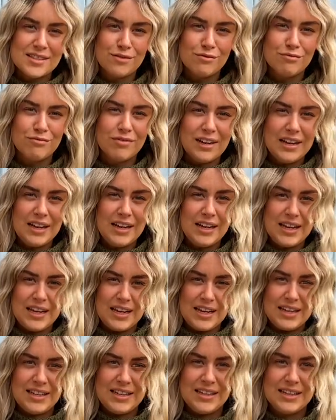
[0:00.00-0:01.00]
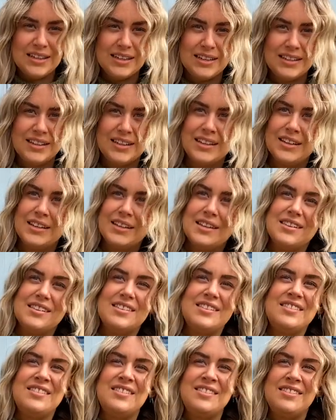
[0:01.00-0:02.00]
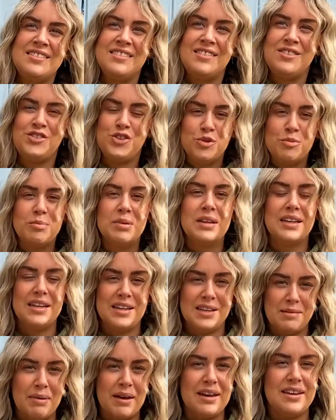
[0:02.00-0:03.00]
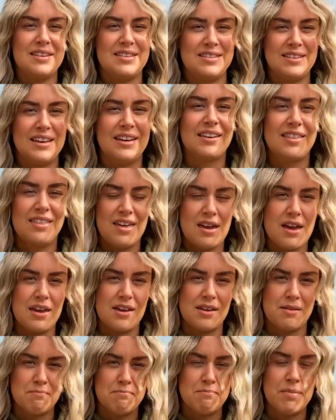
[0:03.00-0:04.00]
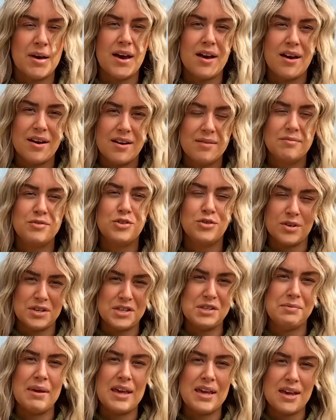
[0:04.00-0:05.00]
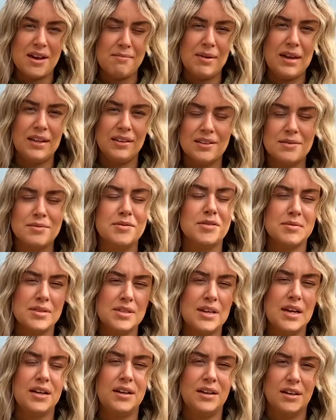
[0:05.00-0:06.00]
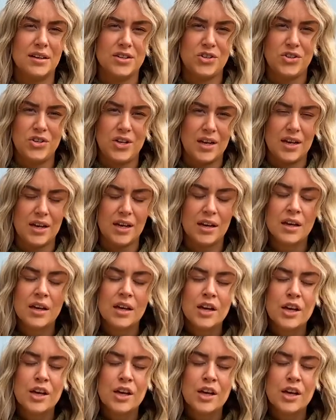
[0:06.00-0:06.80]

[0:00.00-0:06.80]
a really stupidly basic thing, but trust me, I made this mistake last year.